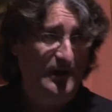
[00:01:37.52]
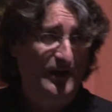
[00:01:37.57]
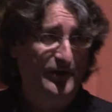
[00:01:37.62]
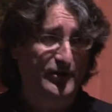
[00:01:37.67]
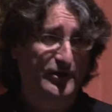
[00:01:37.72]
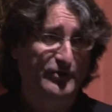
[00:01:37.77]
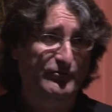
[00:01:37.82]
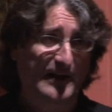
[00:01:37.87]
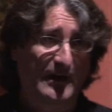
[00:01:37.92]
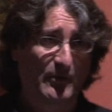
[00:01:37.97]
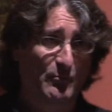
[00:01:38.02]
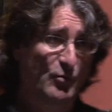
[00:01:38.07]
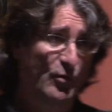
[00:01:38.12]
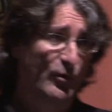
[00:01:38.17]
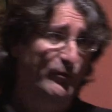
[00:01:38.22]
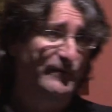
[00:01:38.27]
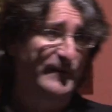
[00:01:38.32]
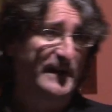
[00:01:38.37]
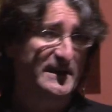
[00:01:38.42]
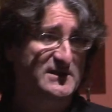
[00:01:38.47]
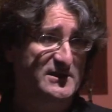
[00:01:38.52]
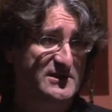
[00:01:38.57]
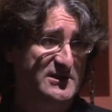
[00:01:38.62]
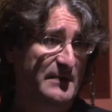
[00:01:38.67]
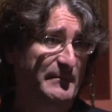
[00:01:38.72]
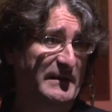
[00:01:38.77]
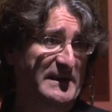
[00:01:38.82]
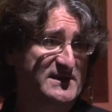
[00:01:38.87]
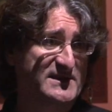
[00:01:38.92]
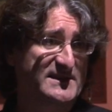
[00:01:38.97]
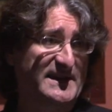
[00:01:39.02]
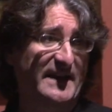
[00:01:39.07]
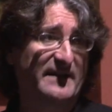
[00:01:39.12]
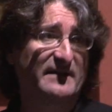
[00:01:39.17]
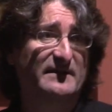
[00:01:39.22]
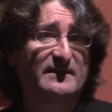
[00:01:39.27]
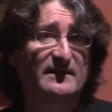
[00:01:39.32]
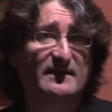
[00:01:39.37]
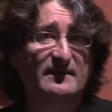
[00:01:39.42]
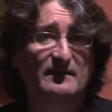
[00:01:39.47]
underground warfare, to some
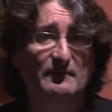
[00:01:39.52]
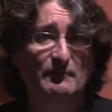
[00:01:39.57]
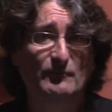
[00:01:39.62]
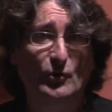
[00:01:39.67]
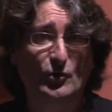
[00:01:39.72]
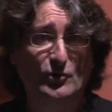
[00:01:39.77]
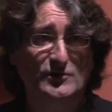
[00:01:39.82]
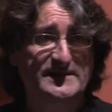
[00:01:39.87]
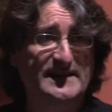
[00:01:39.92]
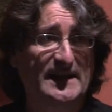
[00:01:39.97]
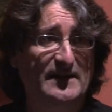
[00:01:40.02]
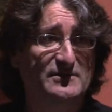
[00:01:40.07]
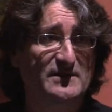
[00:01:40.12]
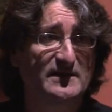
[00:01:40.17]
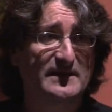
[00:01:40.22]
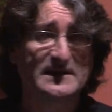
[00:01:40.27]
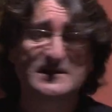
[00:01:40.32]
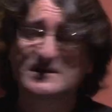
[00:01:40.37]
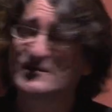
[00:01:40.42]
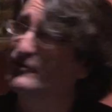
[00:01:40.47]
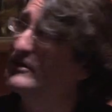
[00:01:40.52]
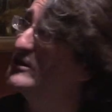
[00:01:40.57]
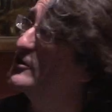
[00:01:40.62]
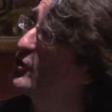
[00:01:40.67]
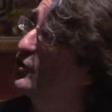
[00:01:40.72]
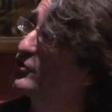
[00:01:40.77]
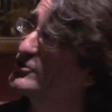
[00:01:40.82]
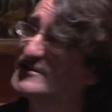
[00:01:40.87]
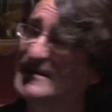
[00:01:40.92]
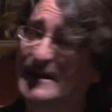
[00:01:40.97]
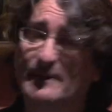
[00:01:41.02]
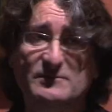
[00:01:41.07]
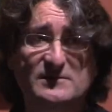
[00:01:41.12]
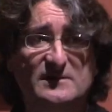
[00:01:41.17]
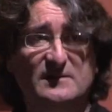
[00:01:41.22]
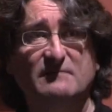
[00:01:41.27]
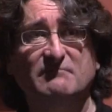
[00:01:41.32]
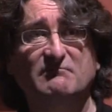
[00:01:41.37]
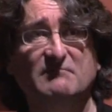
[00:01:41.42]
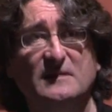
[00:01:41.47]
extent, boils down to these three
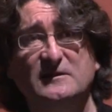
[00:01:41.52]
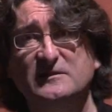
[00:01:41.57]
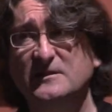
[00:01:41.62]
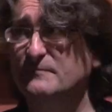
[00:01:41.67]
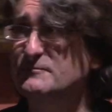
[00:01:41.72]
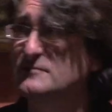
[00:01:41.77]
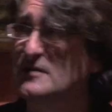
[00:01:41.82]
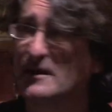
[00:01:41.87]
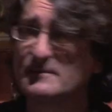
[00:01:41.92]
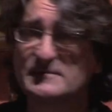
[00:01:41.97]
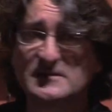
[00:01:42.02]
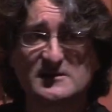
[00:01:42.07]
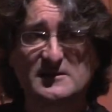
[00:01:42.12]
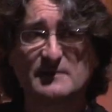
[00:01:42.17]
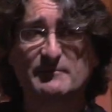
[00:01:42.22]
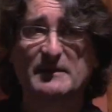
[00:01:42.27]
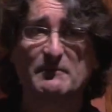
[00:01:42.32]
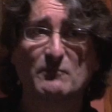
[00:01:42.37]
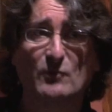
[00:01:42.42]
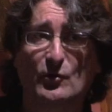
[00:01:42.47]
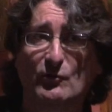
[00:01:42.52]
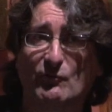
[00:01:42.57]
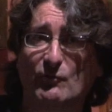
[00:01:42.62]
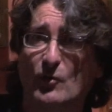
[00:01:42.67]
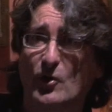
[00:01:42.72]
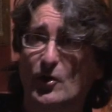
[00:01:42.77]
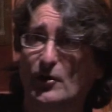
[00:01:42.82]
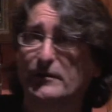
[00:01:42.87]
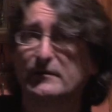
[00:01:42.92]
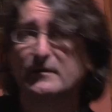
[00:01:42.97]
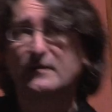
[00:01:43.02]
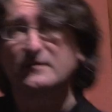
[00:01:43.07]
concepts. Sometimes it's a bit more of one,